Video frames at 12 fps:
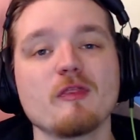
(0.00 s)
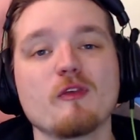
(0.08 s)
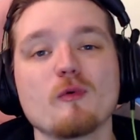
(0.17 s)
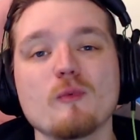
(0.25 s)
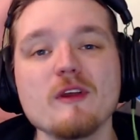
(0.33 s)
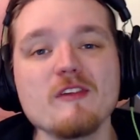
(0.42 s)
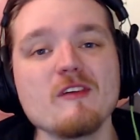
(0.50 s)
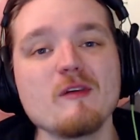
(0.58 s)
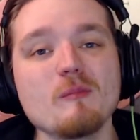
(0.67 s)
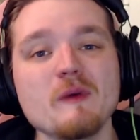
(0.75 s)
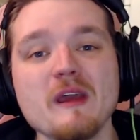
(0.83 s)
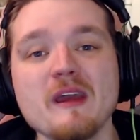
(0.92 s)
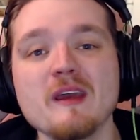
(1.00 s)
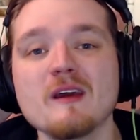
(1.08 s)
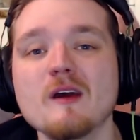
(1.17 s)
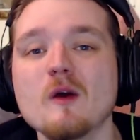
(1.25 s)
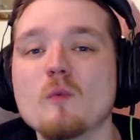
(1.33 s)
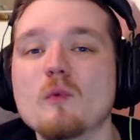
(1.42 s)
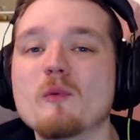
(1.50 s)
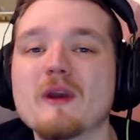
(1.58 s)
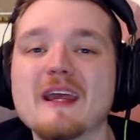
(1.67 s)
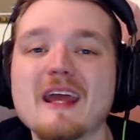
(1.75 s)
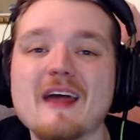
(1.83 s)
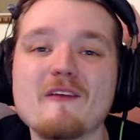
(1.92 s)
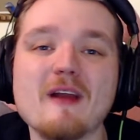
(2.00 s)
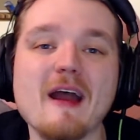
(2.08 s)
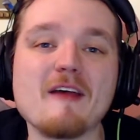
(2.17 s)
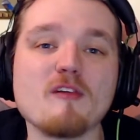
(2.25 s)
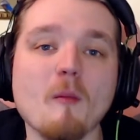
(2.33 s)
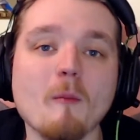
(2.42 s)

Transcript: The reason being, we want to gather as